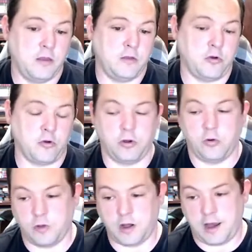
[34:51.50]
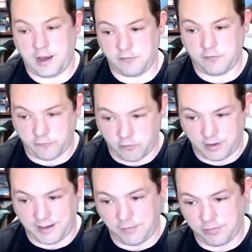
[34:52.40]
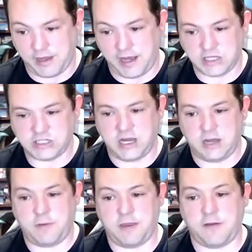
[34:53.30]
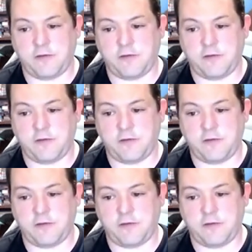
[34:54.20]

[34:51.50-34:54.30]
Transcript: You're going to want to start enabling HTTPS